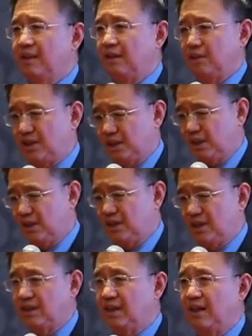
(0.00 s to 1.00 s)
we need to
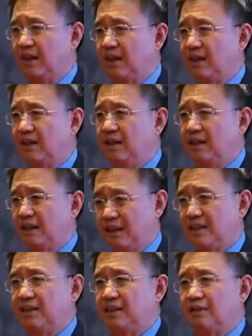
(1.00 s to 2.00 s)
work together with the
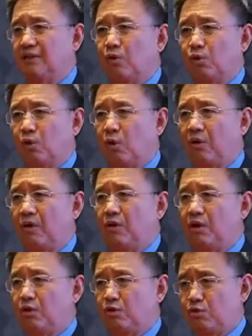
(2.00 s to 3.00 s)
philanthropist
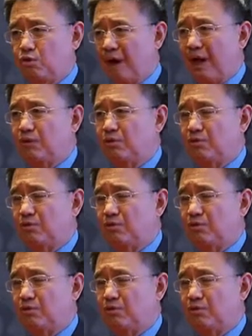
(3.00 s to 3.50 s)
and the enterprise.